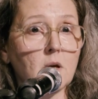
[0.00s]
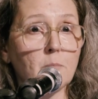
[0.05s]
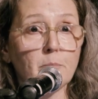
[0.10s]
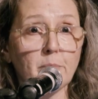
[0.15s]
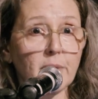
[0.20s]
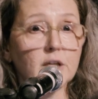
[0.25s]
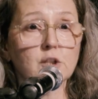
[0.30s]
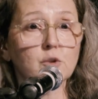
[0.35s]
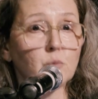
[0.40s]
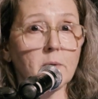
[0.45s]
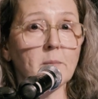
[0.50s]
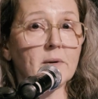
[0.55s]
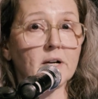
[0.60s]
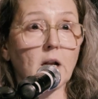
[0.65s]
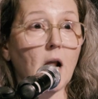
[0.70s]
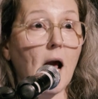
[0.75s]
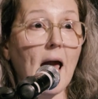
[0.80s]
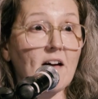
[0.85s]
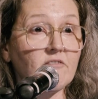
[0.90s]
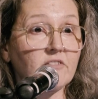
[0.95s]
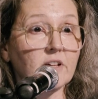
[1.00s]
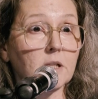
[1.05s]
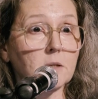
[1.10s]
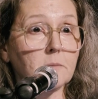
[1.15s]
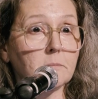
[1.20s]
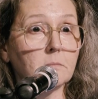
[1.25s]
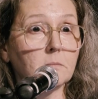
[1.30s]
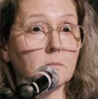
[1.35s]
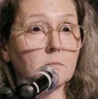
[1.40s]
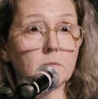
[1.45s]
because women are not having
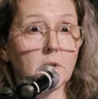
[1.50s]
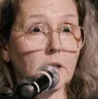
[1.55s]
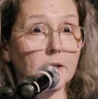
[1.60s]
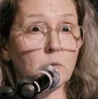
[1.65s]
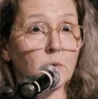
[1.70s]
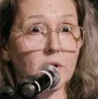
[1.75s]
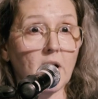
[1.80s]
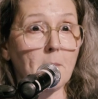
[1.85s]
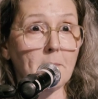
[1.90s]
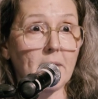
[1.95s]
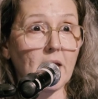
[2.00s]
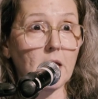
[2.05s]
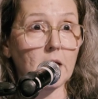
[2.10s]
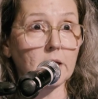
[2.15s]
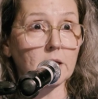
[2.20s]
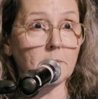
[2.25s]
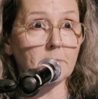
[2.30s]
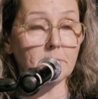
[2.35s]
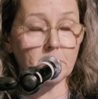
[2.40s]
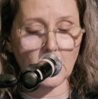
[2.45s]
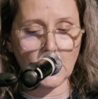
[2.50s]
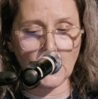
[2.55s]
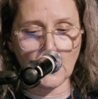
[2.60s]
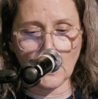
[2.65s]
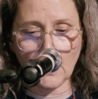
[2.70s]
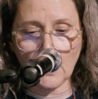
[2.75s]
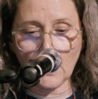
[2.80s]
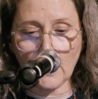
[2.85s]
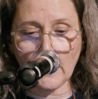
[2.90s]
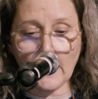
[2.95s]
them. Like, we're not making
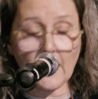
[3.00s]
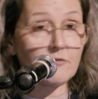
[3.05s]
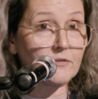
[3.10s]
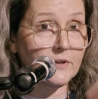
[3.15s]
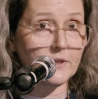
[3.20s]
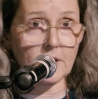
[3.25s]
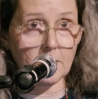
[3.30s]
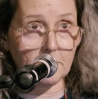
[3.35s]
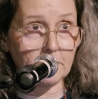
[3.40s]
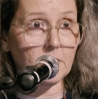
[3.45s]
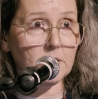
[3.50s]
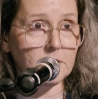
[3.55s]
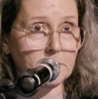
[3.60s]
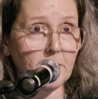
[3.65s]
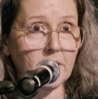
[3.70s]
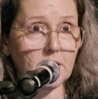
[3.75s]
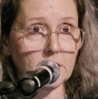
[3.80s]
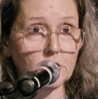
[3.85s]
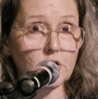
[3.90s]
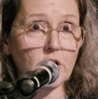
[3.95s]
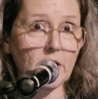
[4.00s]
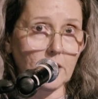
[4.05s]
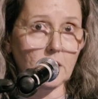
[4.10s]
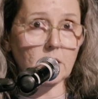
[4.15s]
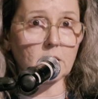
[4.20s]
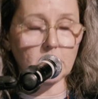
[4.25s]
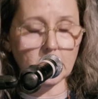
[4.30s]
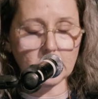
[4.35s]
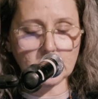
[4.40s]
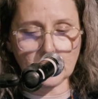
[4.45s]
them. Everything is made in
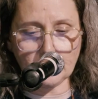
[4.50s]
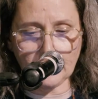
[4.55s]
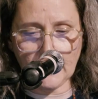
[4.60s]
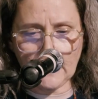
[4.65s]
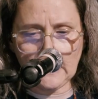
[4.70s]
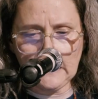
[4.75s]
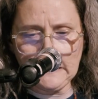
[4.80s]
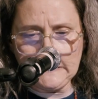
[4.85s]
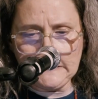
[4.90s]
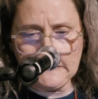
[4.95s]
China except that.